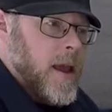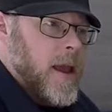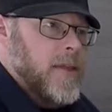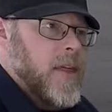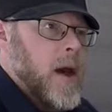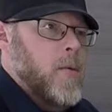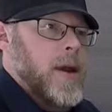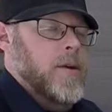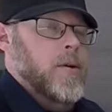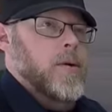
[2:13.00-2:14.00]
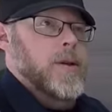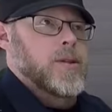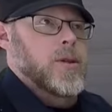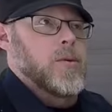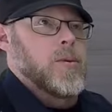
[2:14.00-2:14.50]
And that way, you're going
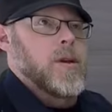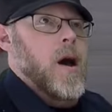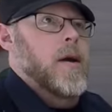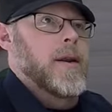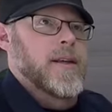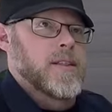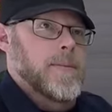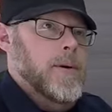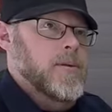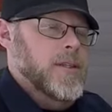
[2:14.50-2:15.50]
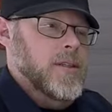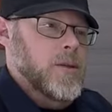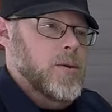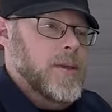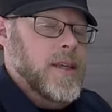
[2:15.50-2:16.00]
to not expose it
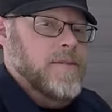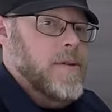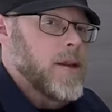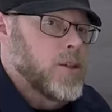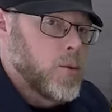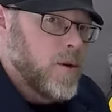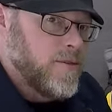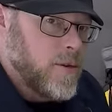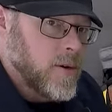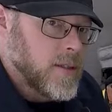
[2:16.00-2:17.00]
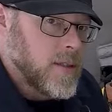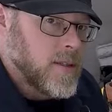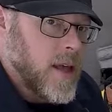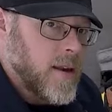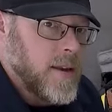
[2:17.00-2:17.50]
to the eventual forces
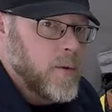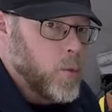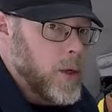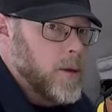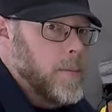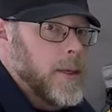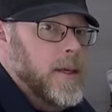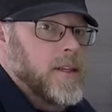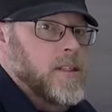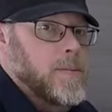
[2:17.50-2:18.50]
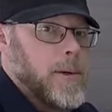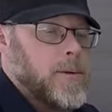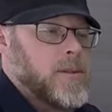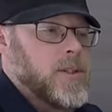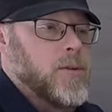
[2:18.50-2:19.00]
that it will be
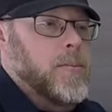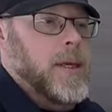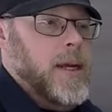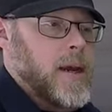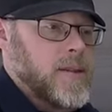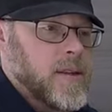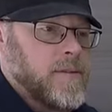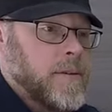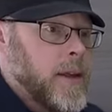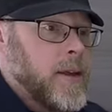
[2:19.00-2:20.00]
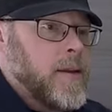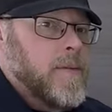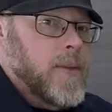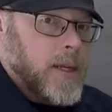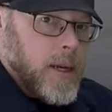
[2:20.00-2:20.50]
exposed to because of
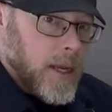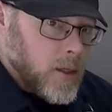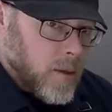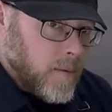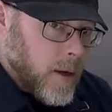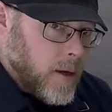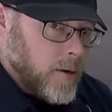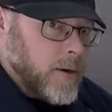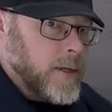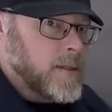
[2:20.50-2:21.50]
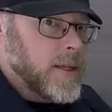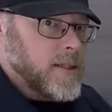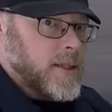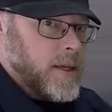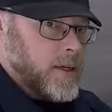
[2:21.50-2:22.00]
the nature of concrete,
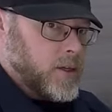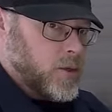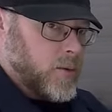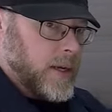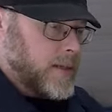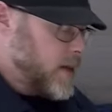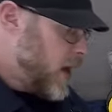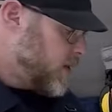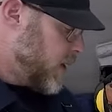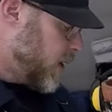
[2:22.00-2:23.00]
such that it shrinks as it